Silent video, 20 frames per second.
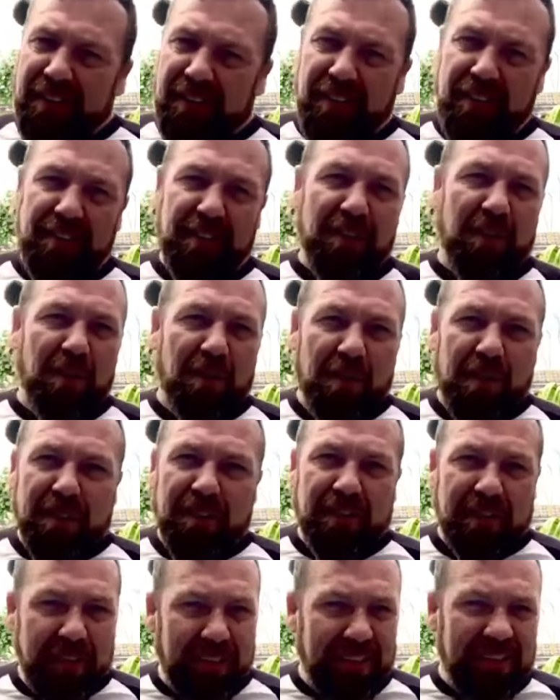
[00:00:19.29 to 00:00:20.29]
You, you know,
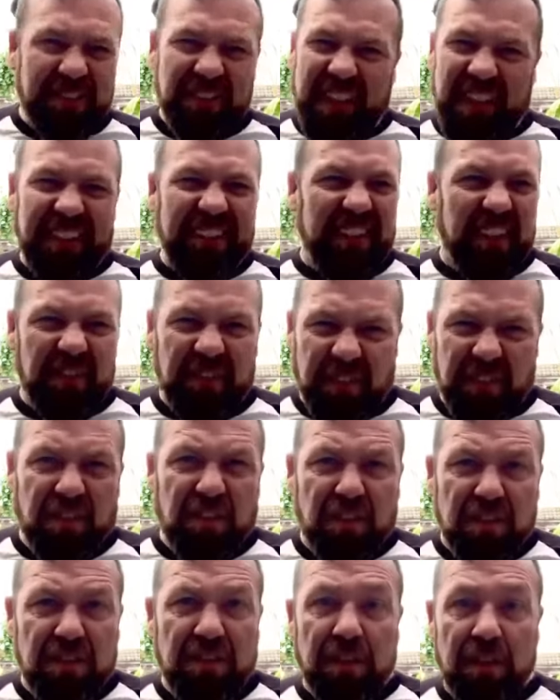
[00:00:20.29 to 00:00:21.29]
it's, it's getting
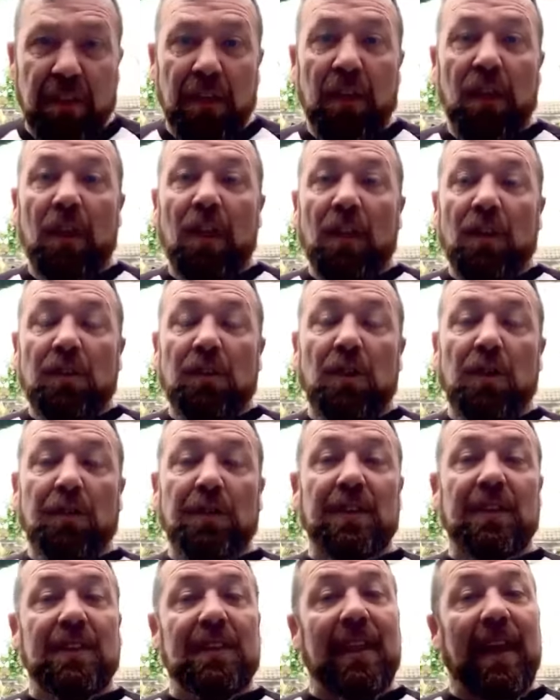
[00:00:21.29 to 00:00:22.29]
difficult.
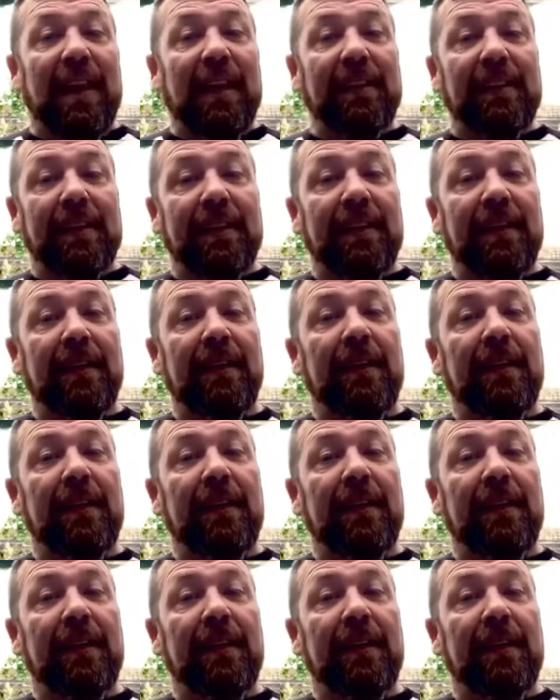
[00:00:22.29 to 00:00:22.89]
So she said